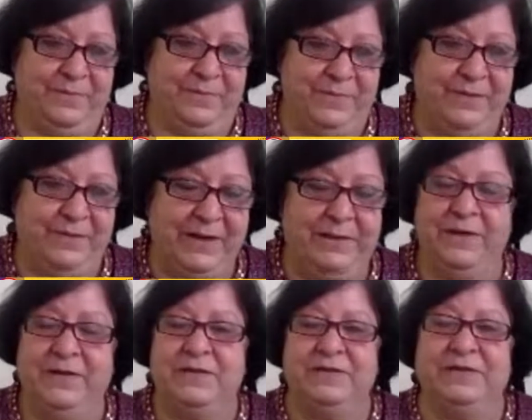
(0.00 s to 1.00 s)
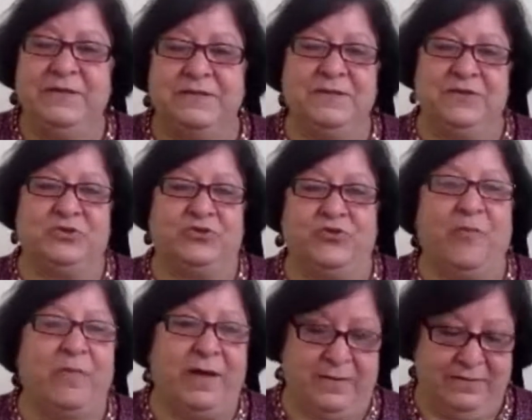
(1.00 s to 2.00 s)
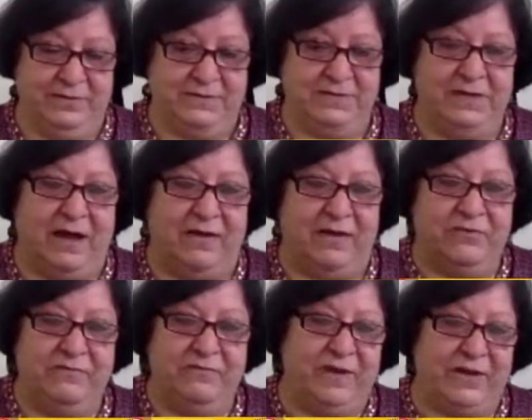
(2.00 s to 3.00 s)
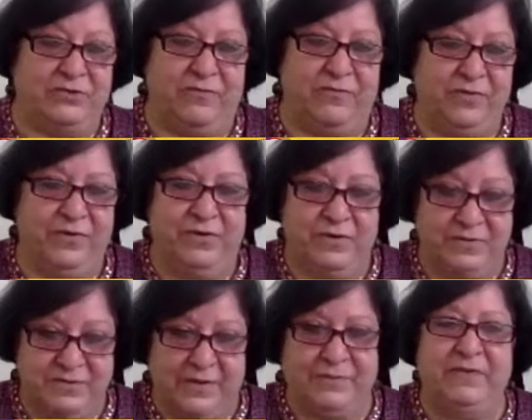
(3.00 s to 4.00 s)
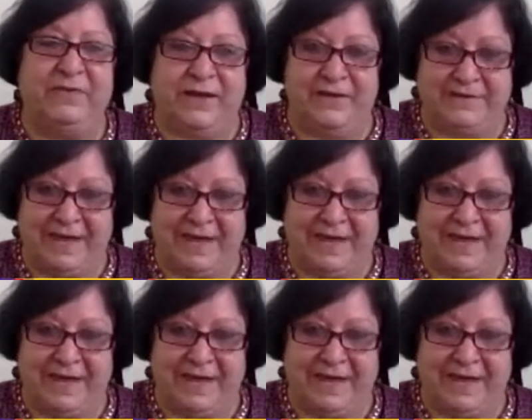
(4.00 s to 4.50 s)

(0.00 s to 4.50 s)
right? This is a trauma. This is the after effects of something that has